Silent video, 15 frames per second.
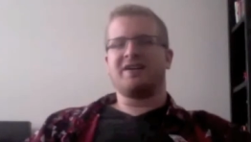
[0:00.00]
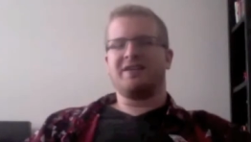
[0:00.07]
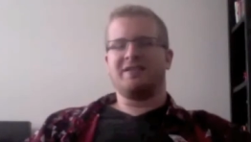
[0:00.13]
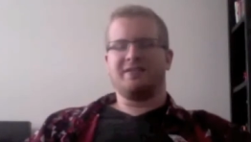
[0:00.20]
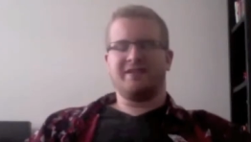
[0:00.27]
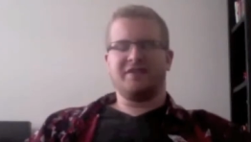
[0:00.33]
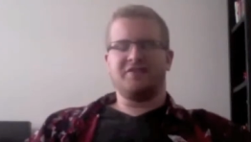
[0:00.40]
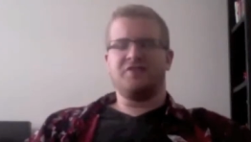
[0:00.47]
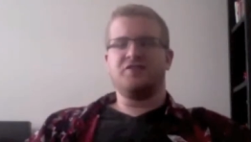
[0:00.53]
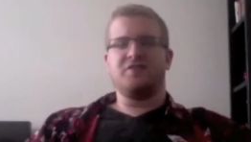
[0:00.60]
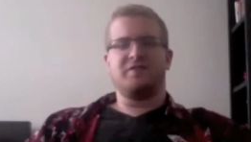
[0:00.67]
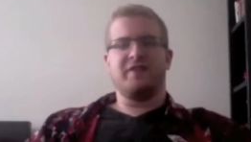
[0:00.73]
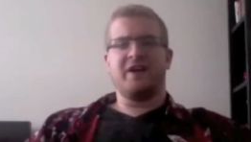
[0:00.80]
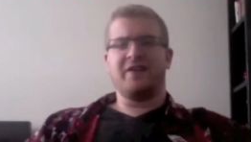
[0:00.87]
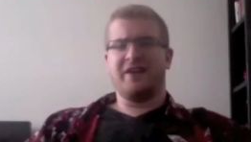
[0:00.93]
this
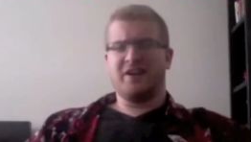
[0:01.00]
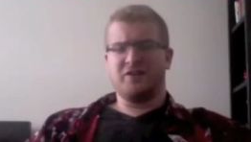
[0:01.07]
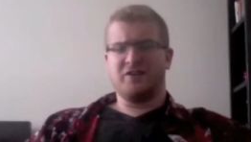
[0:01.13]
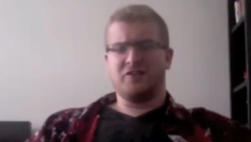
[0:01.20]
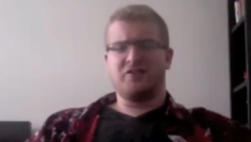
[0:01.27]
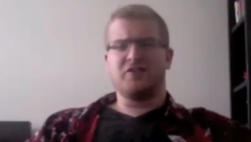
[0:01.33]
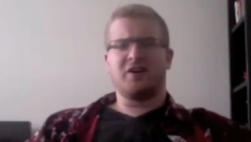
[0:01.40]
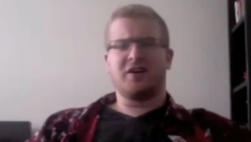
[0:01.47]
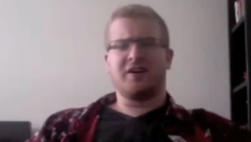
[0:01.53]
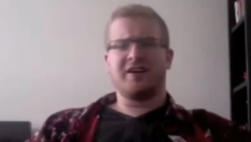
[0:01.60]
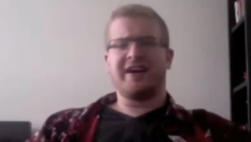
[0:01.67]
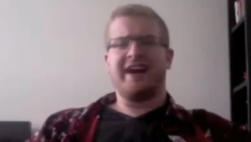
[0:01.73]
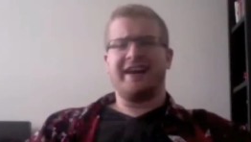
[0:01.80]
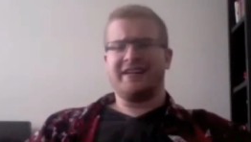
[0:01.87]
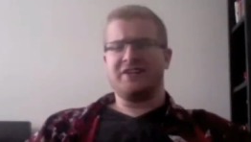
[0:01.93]
very dark,
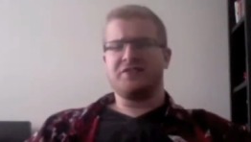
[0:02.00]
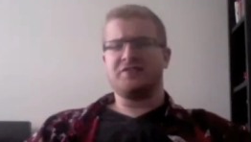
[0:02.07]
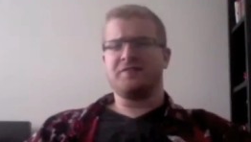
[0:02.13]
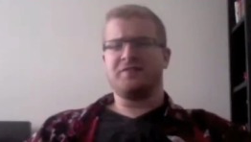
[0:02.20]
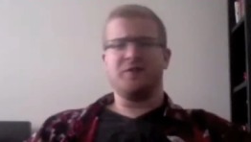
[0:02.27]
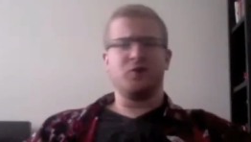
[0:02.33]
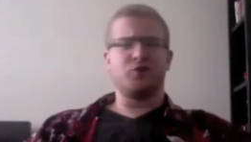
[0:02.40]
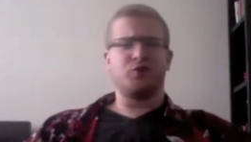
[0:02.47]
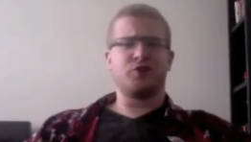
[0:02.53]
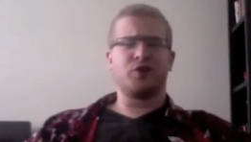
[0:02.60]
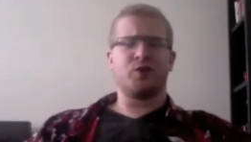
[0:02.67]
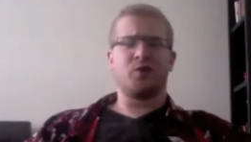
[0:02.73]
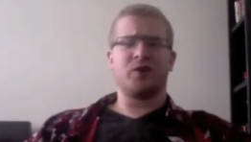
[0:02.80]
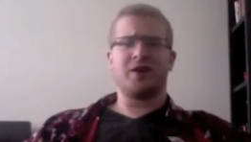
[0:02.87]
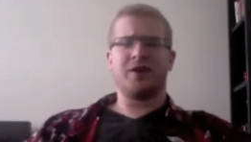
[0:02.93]
hellish
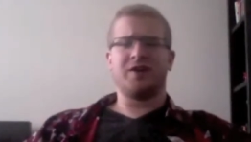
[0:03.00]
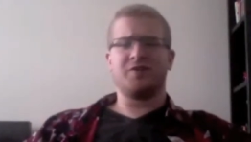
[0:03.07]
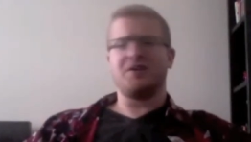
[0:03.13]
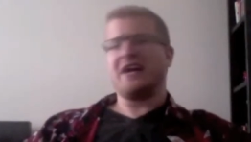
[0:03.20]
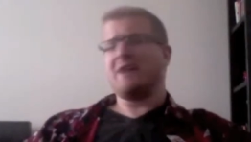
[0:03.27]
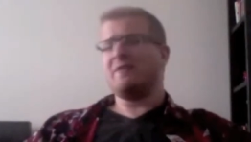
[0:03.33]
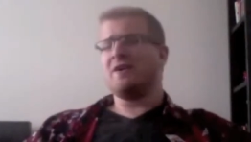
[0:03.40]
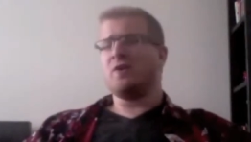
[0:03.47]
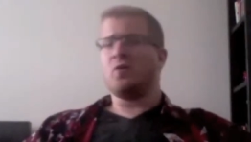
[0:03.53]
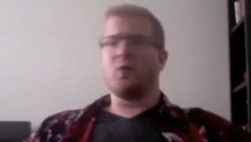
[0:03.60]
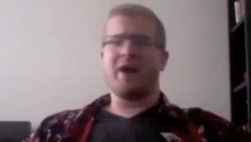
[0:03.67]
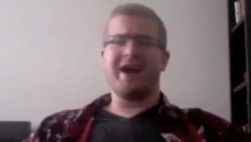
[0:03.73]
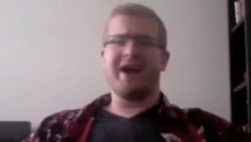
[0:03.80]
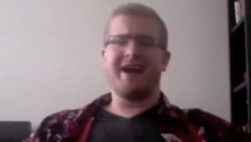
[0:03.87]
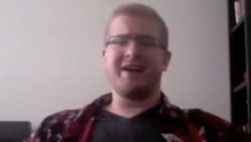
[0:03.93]
future where Damian
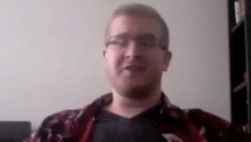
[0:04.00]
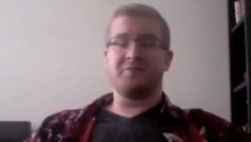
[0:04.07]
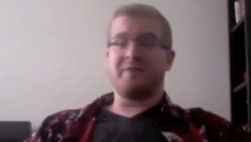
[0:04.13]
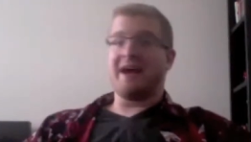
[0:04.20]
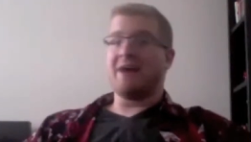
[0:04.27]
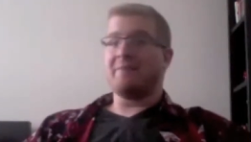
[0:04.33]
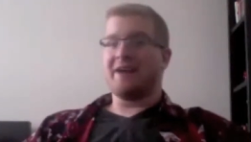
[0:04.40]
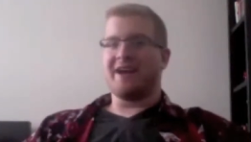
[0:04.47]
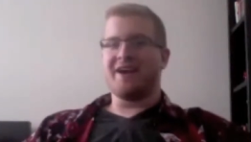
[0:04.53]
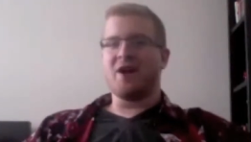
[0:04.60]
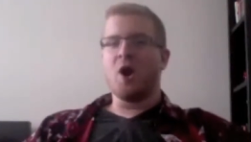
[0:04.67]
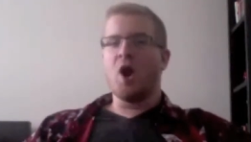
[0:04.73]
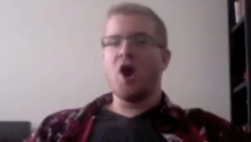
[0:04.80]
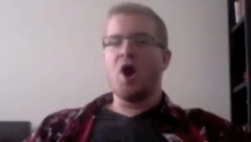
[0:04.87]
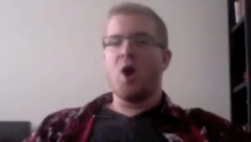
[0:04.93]
Wayne is Batman,
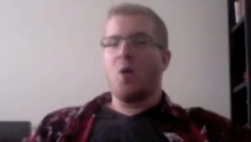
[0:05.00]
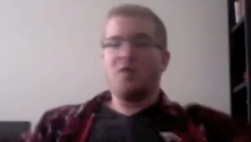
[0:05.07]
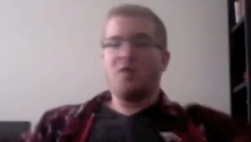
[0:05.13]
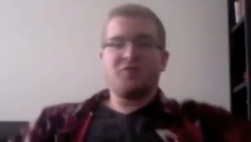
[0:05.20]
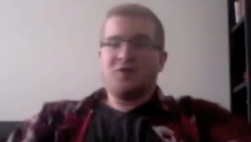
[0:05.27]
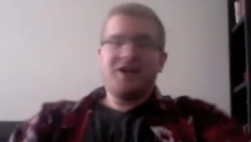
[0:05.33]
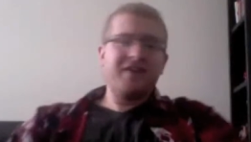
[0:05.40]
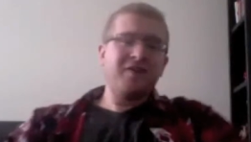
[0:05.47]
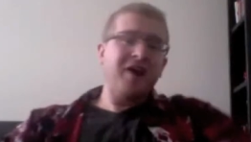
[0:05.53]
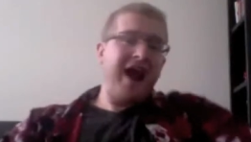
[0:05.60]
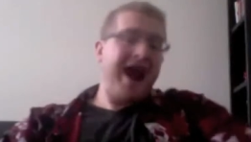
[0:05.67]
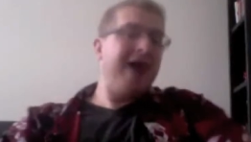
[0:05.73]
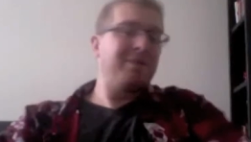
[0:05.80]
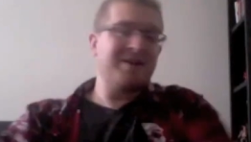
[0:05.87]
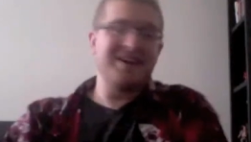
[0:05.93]
which will never
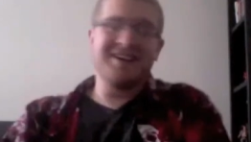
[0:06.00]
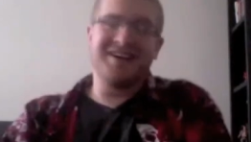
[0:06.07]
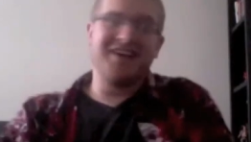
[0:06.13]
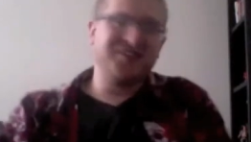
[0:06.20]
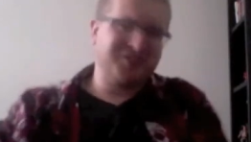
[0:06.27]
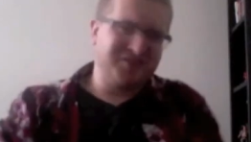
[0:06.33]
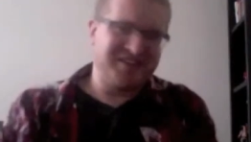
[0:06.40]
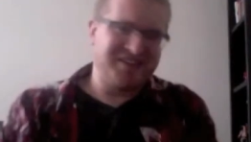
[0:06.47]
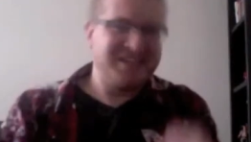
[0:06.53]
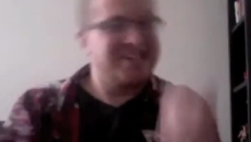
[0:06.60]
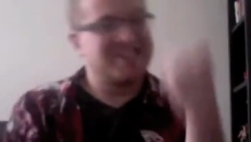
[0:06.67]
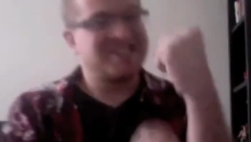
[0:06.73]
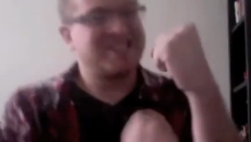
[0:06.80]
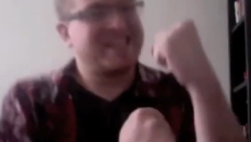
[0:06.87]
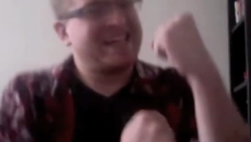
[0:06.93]
happen because of
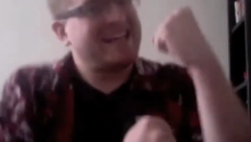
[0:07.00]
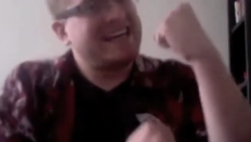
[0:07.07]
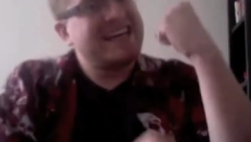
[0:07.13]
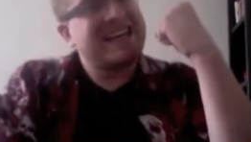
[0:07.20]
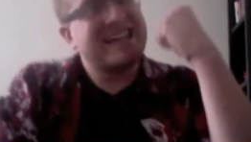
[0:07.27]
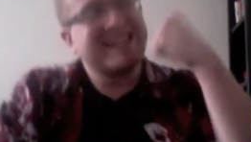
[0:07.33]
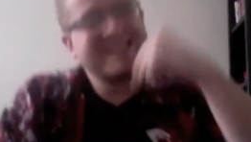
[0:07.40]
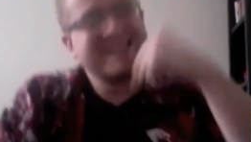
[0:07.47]
DC.